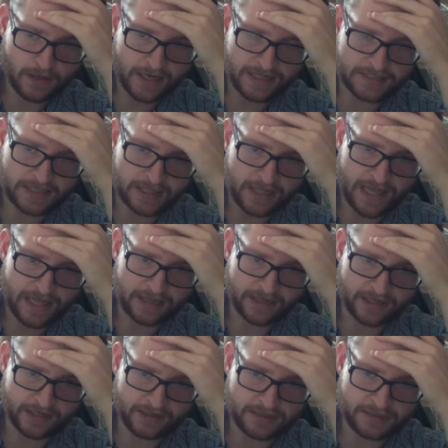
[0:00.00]
it's
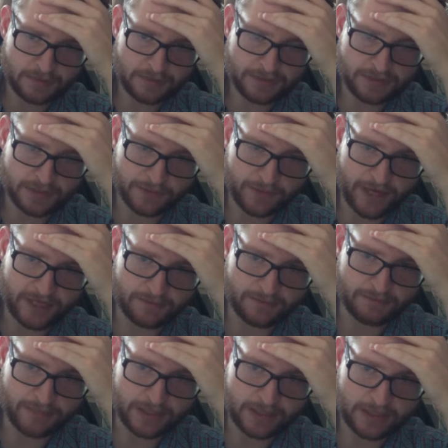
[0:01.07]
unlikely, and it's mostly random,
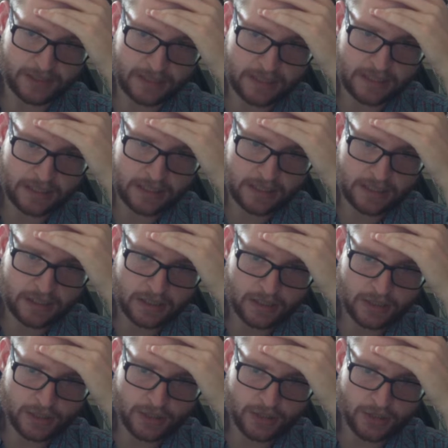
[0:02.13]
but
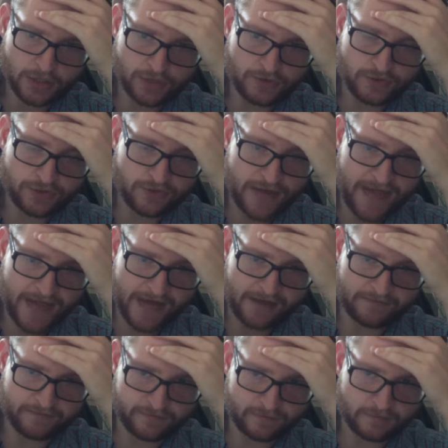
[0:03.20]
you do
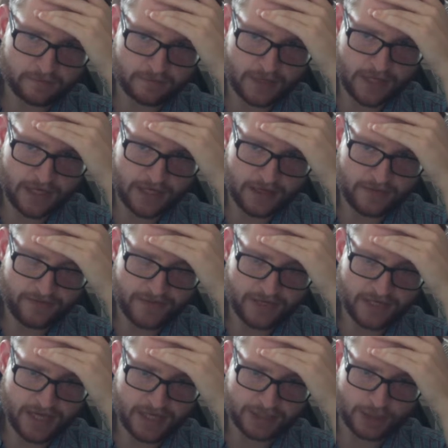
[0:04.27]
have the
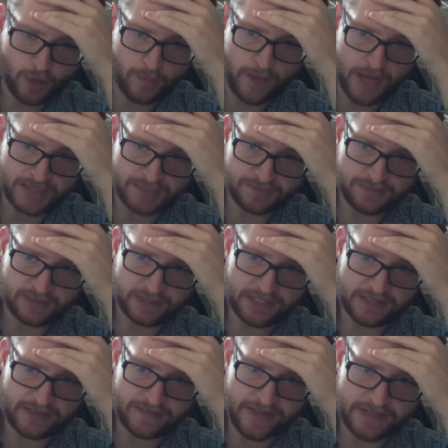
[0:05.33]
occasional possibility
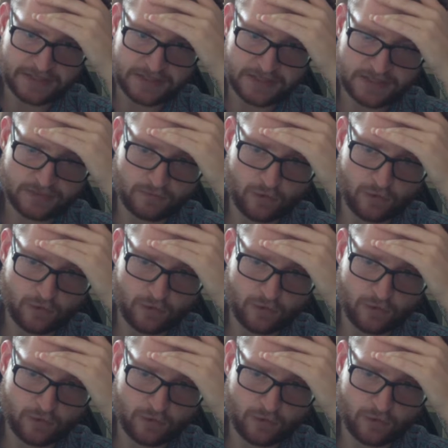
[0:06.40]
that that system